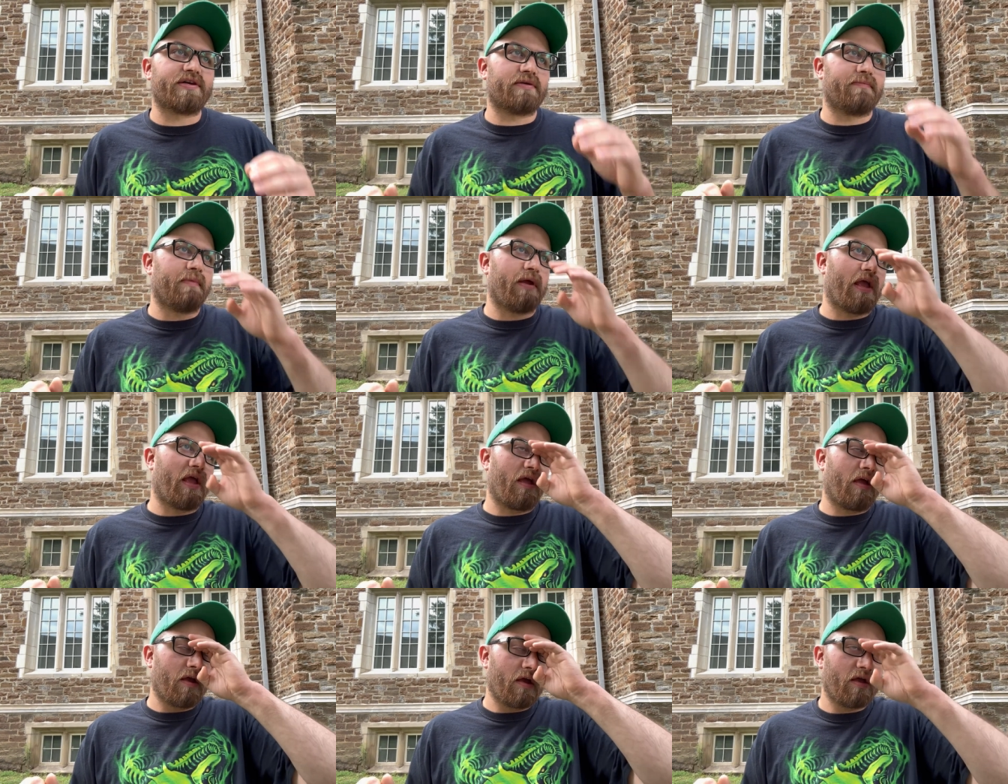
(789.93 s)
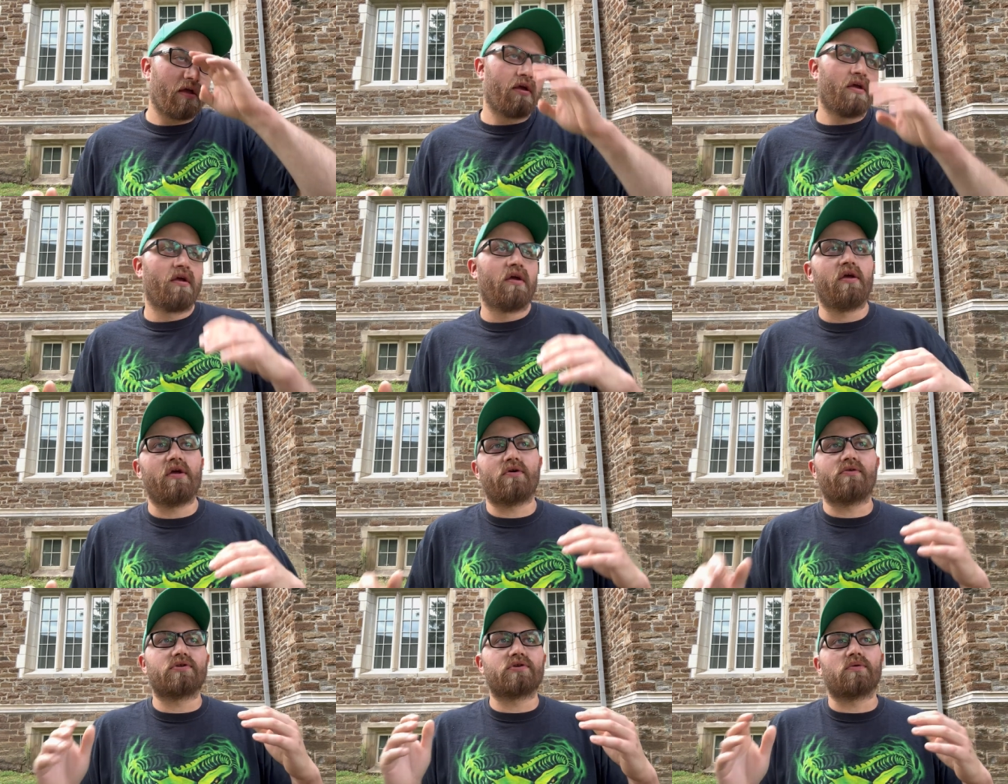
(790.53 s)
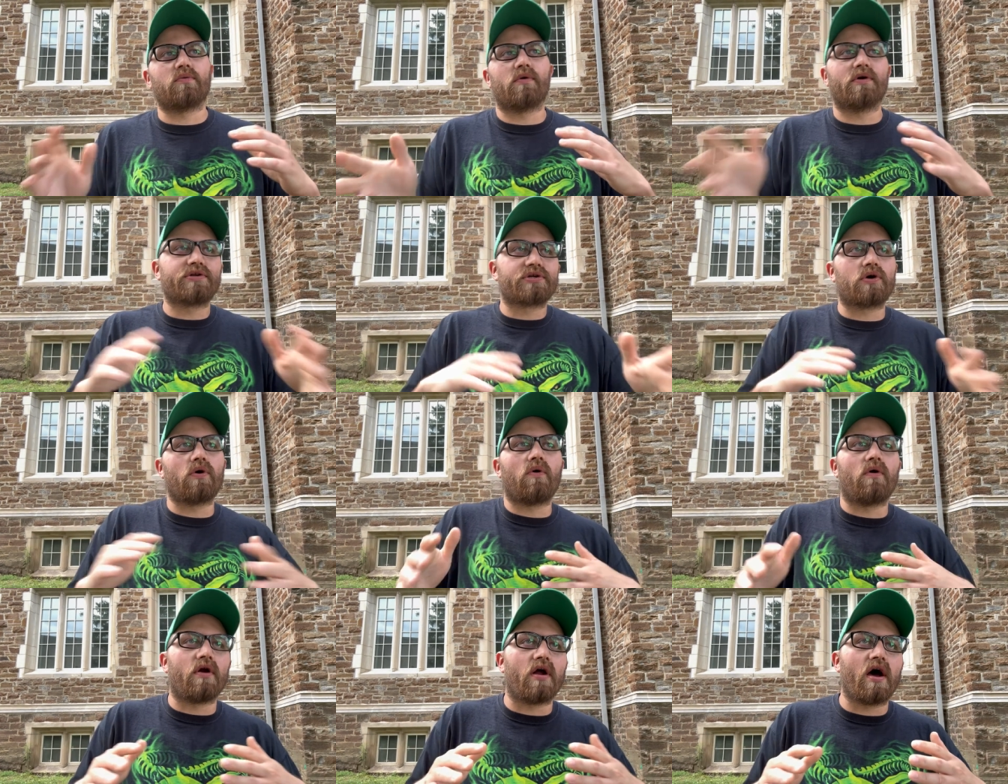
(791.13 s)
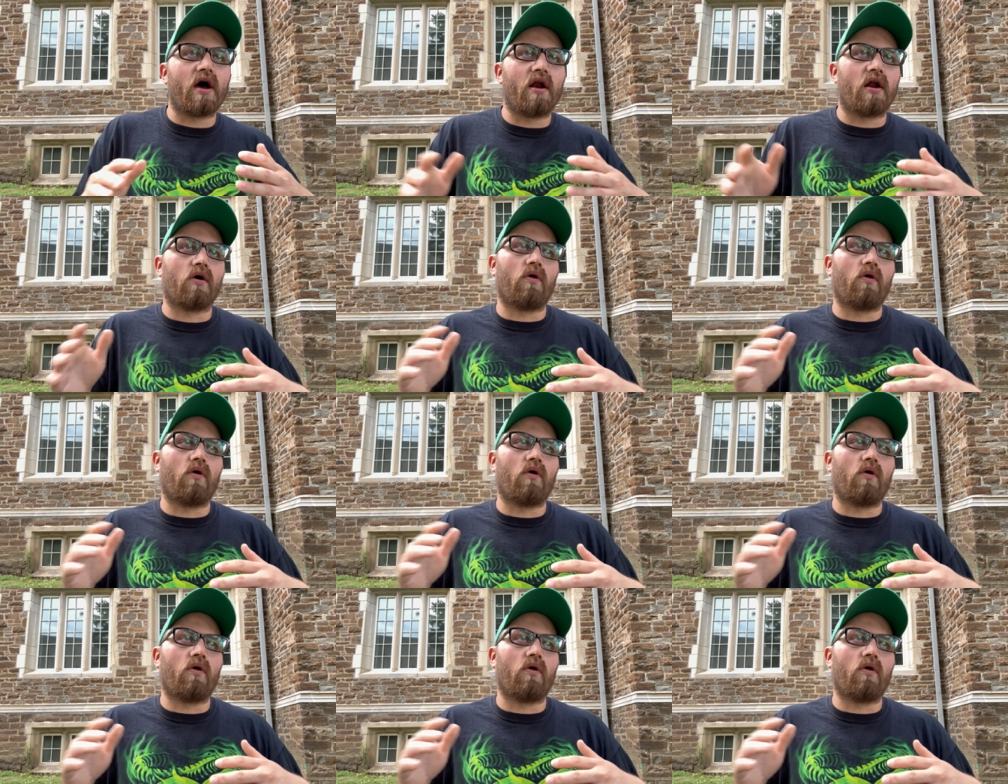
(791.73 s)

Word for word: to me, he goes, what's going on?